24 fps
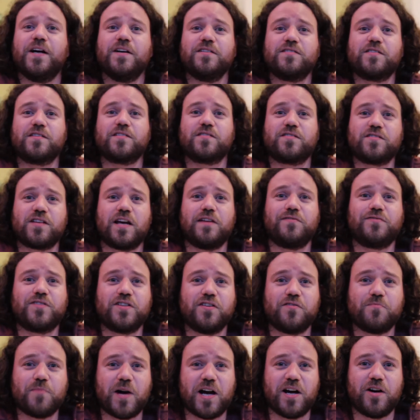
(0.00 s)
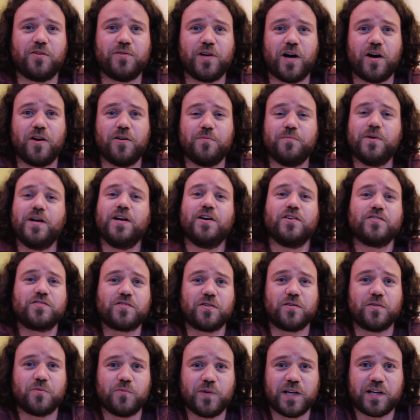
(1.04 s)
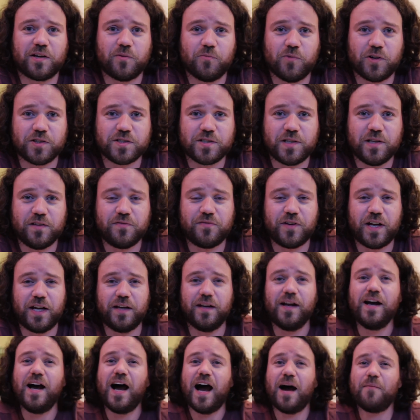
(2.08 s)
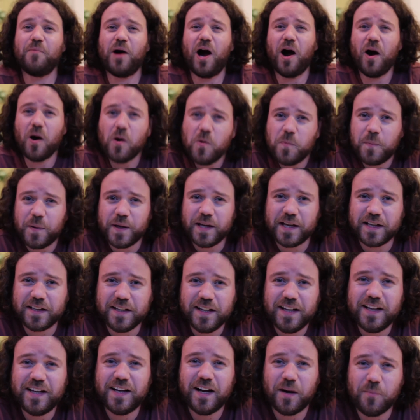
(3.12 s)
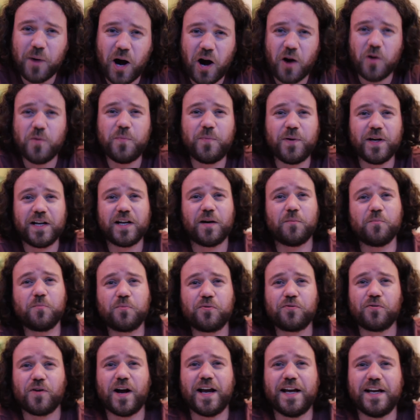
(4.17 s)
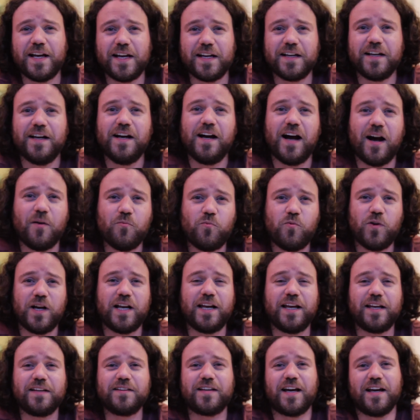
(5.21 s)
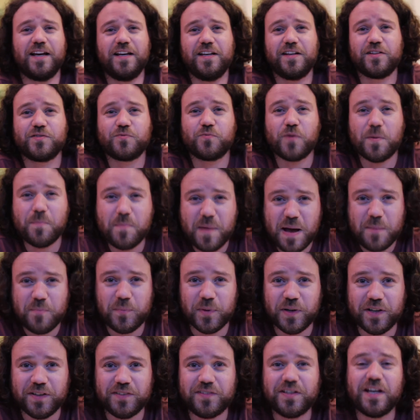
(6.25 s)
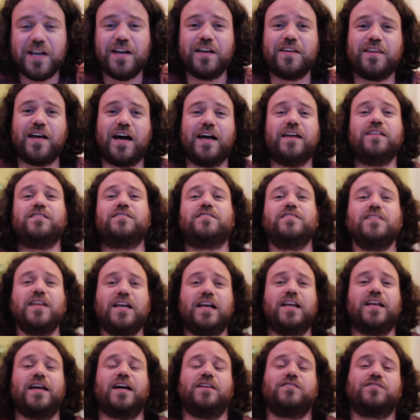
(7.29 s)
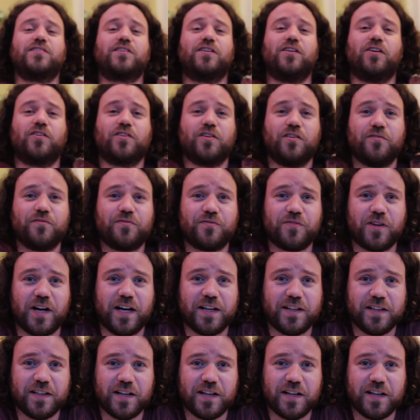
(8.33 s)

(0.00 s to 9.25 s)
to the safety of my own home so that we can watch the event. I'm hoping, I'm praying, I'm willing that he has remembered that it's nearly 8 o'clock on Friday